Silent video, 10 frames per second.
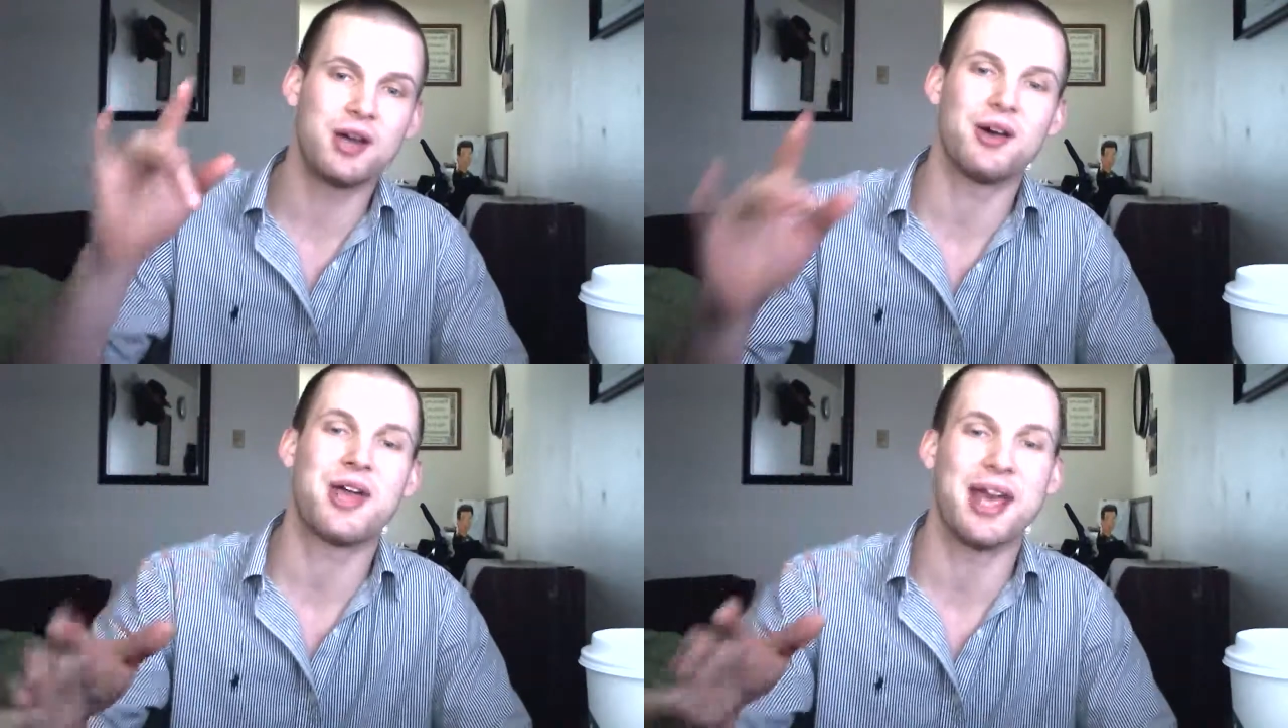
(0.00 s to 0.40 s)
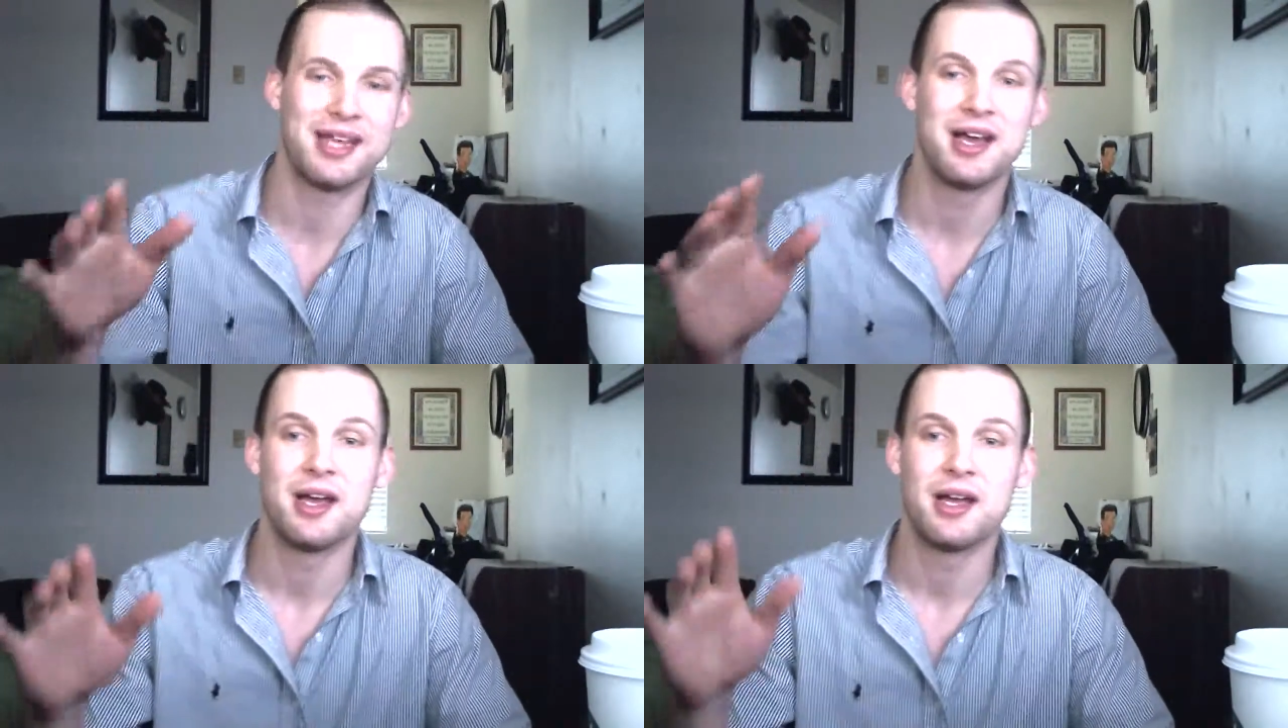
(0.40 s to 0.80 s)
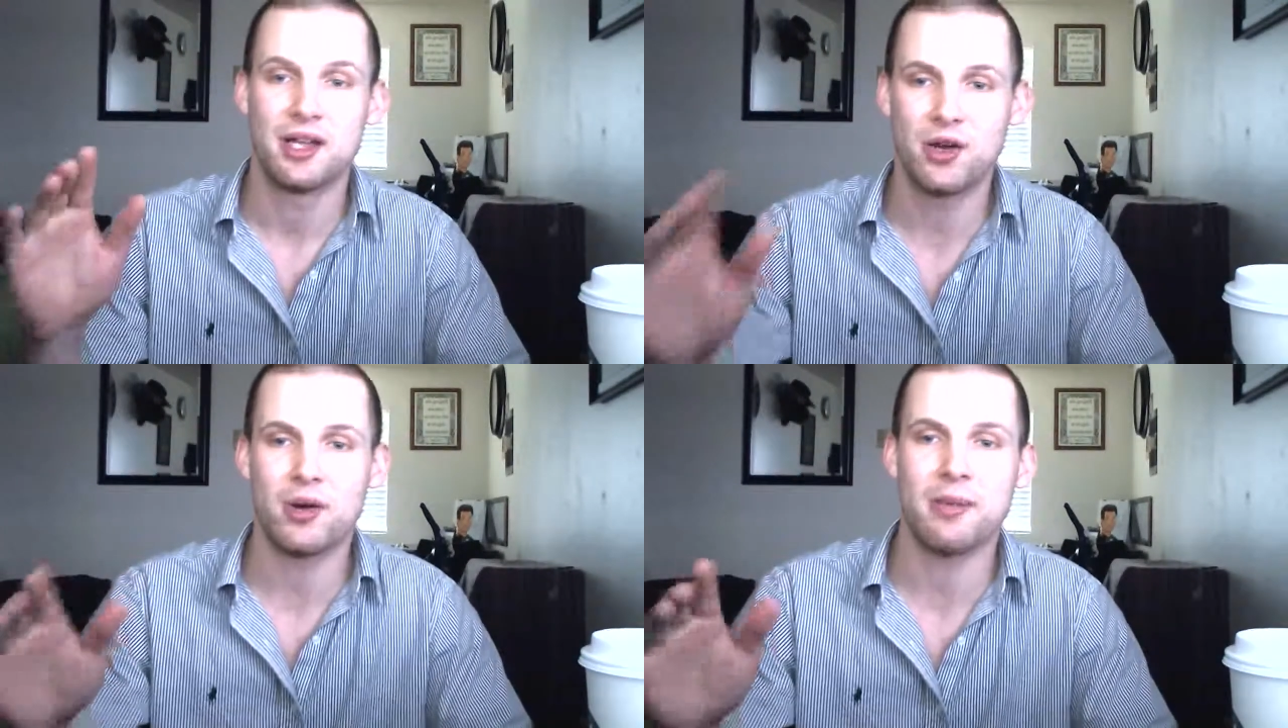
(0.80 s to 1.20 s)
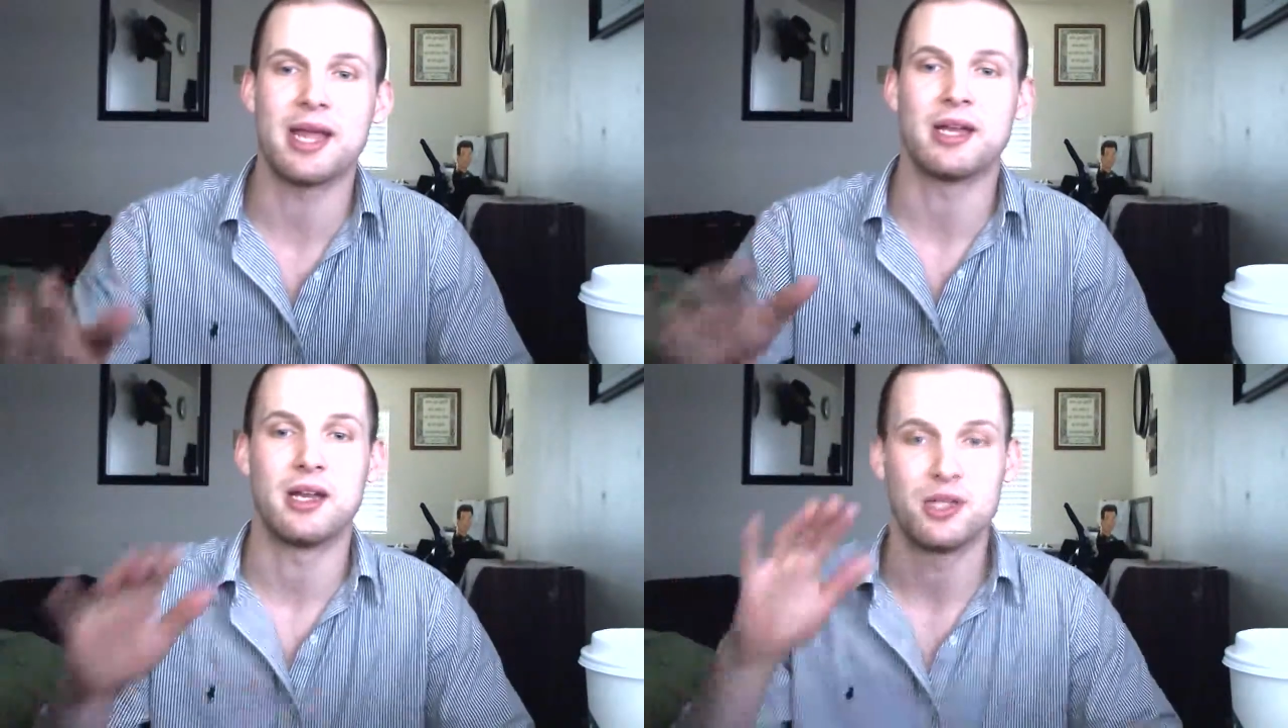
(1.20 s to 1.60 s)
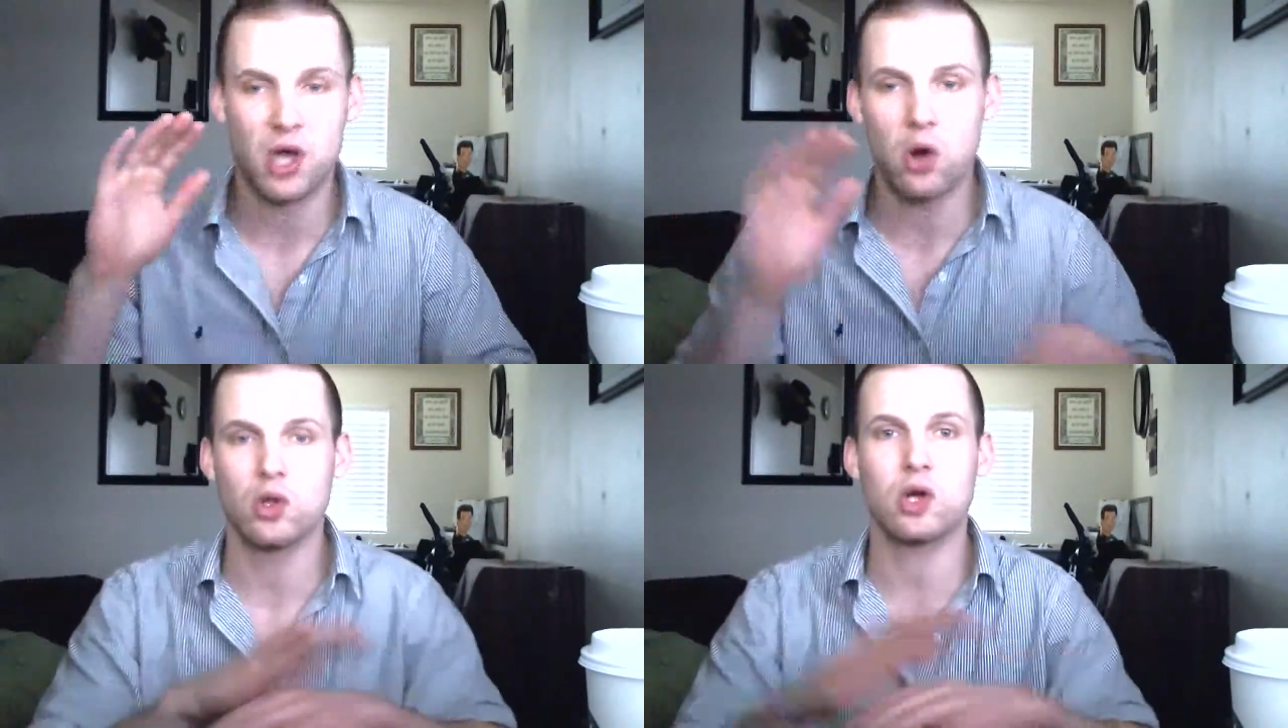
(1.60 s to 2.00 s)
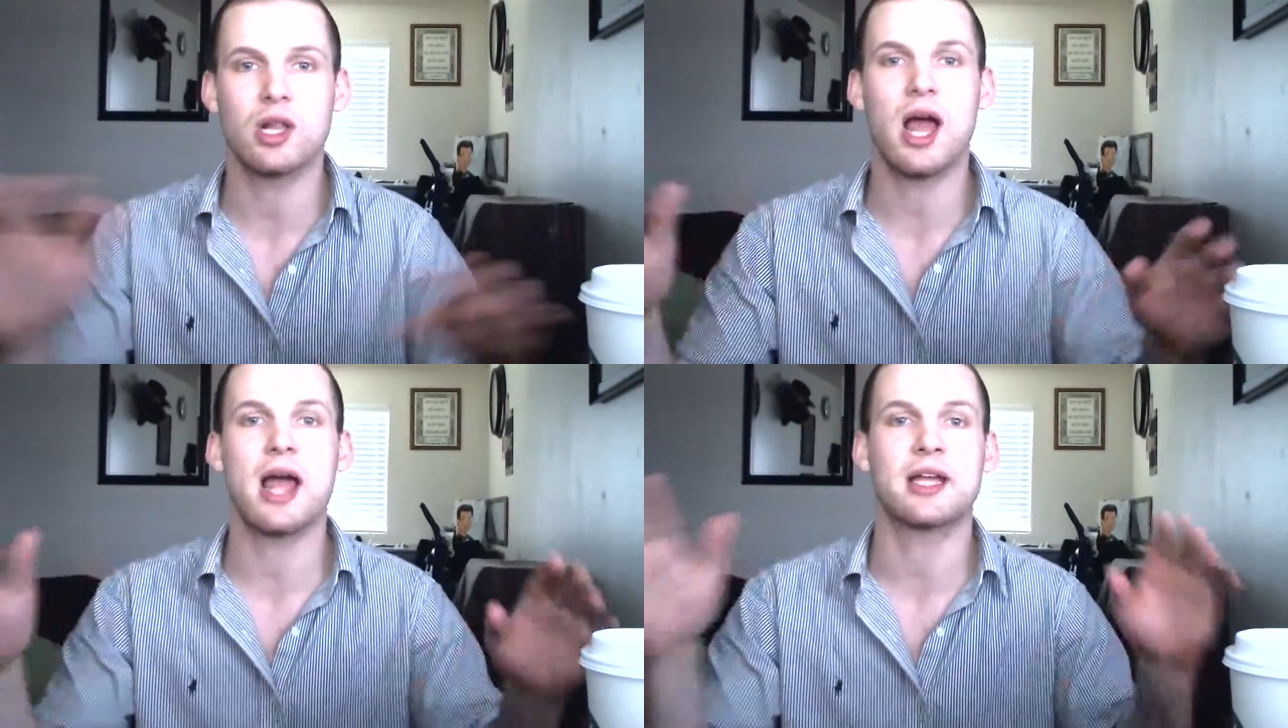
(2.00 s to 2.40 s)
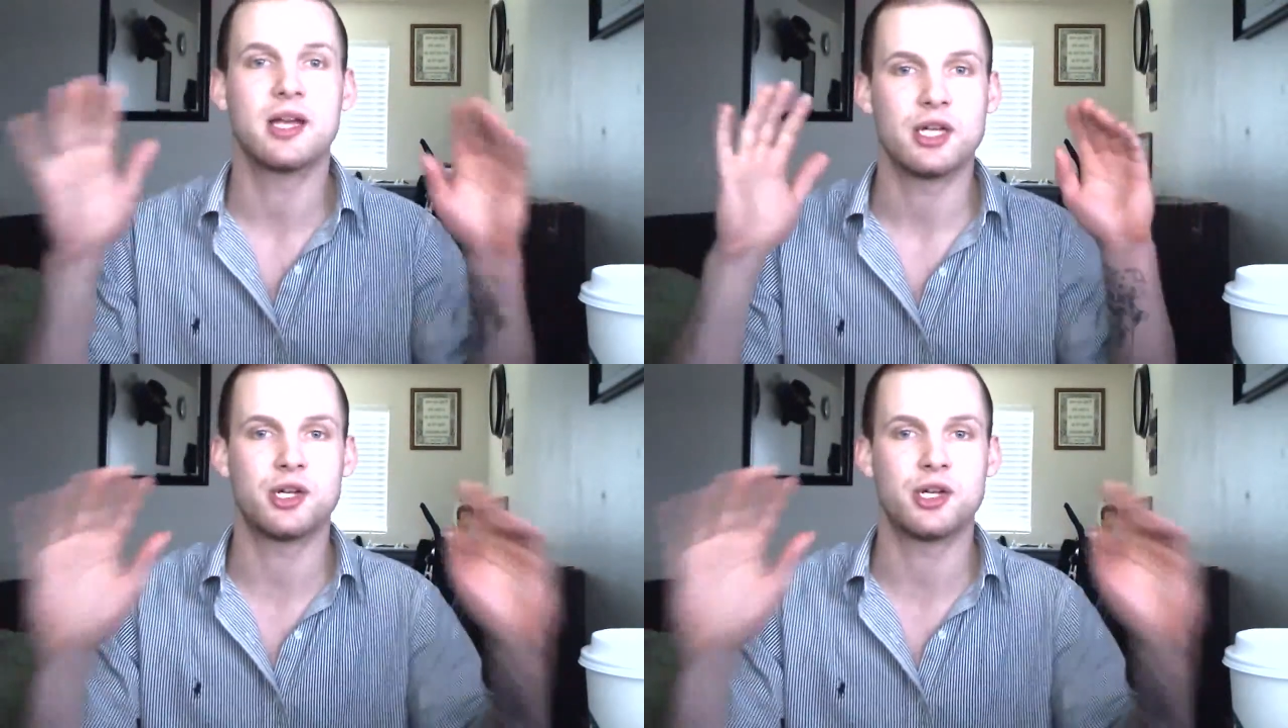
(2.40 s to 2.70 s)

okay, you know what I mean. Don't look like